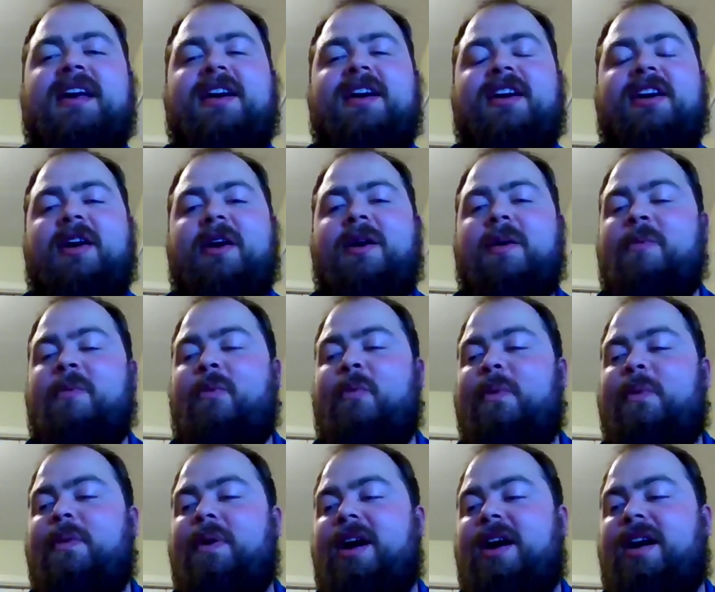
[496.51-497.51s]

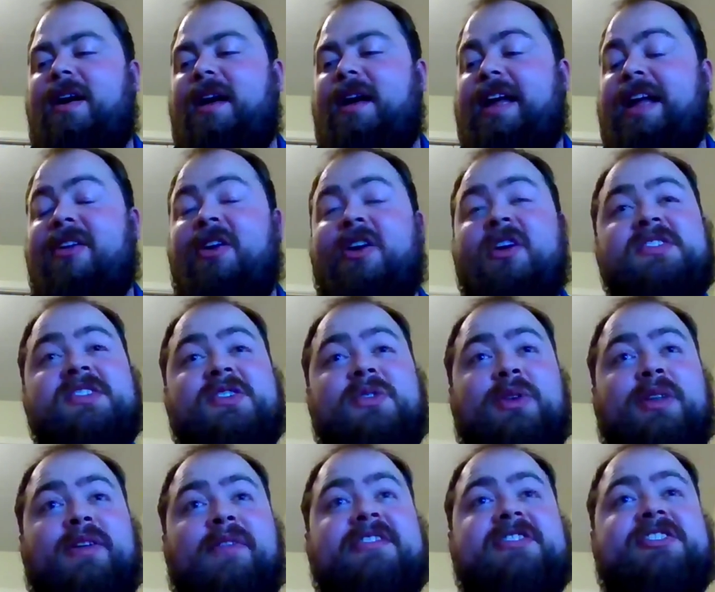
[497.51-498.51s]
in our
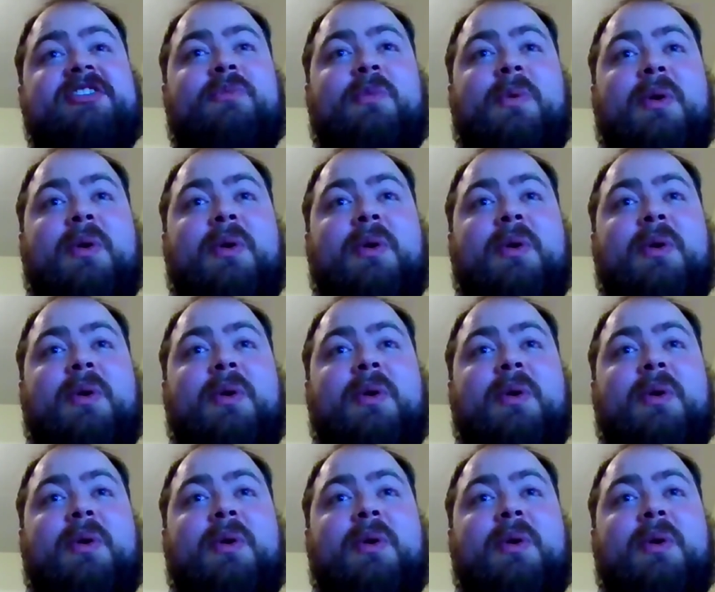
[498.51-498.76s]
school division,